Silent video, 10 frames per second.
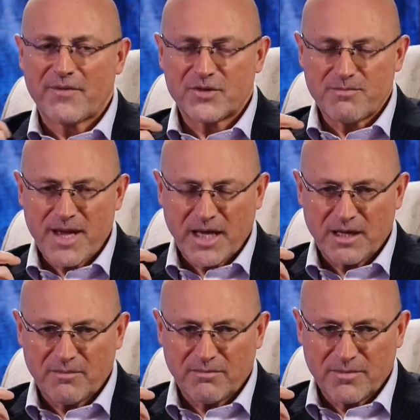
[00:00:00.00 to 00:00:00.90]
You have to
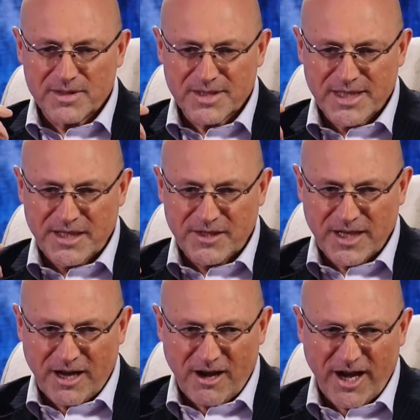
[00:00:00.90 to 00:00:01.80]
make him
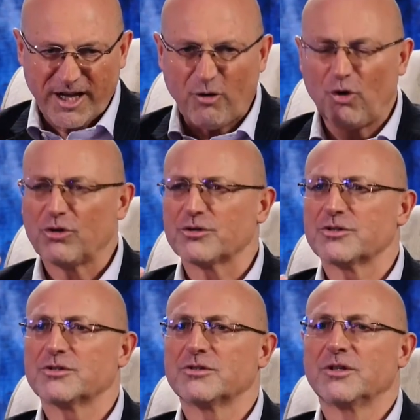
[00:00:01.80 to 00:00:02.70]
set high
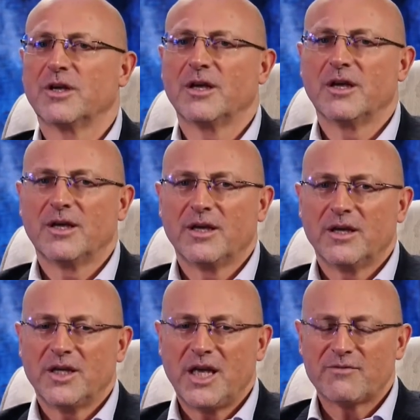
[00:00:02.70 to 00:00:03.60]
goals.
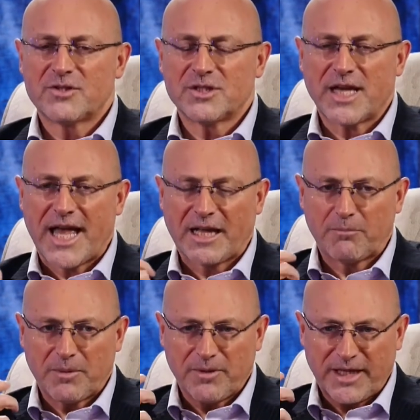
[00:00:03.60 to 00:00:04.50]
You have to
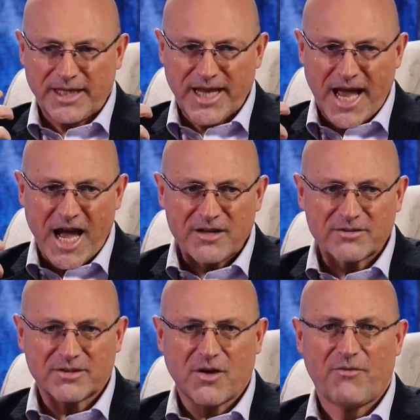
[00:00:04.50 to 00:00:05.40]
help him get
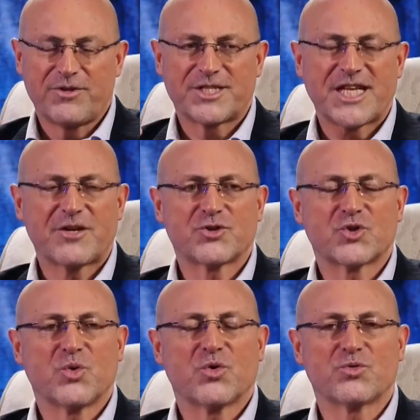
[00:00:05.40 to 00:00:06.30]
out of the
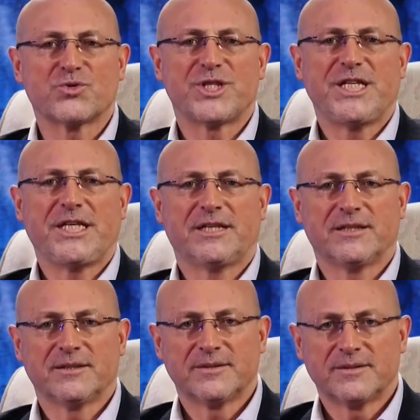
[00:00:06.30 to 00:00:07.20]
status quo, the
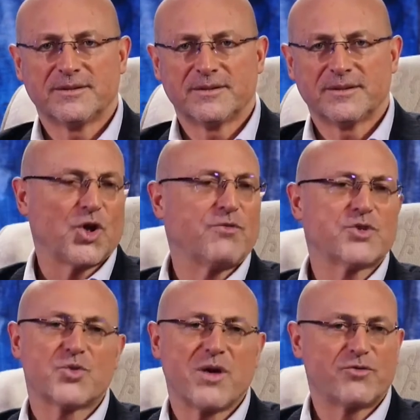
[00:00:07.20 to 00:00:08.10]
routine.
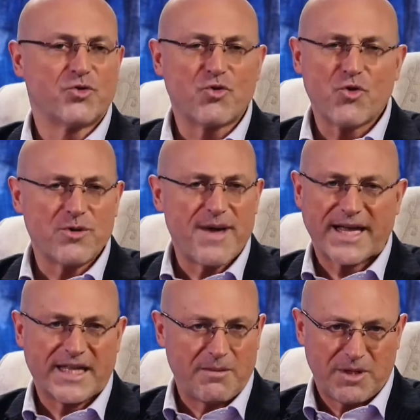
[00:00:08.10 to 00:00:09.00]
All of us, we have to grow
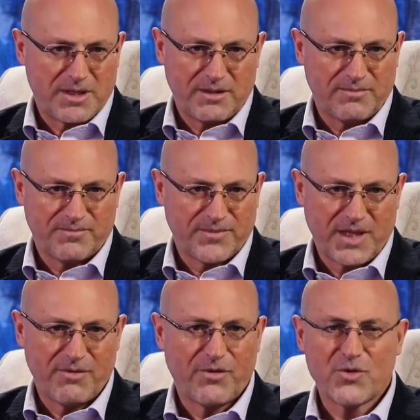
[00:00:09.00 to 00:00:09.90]
in magnanimity.
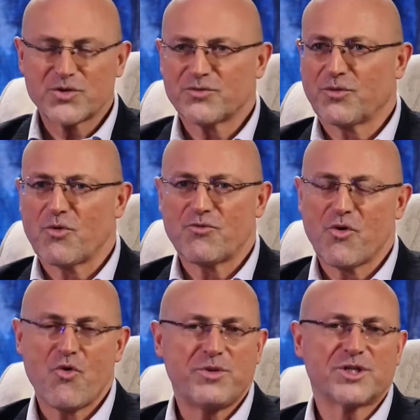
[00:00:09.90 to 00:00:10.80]
Even those for
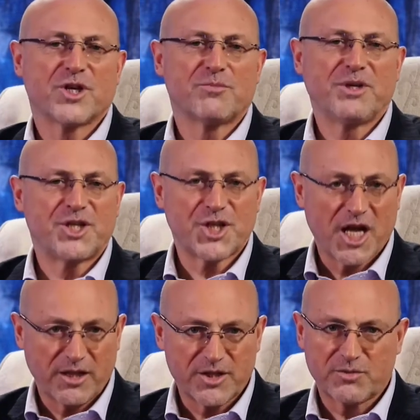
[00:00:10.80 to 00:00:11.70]
whom it's not a big
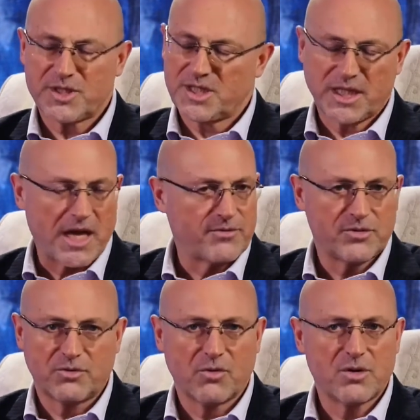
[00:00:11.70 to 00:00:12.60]
challenge, we still
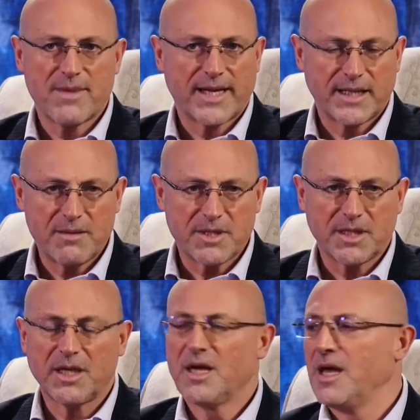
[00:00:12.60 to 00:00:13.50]
have to grow in
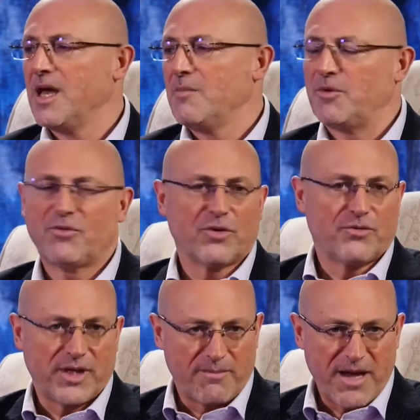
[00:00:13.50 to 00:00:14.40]
magnanimity. But
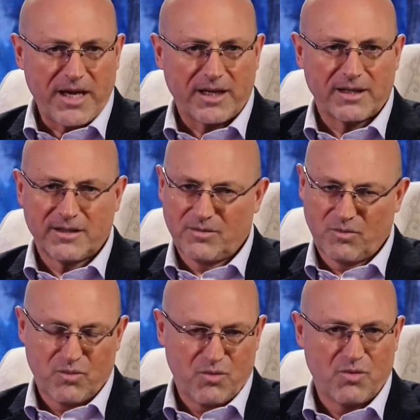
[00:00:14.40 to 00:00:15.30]
for the phlegmatic,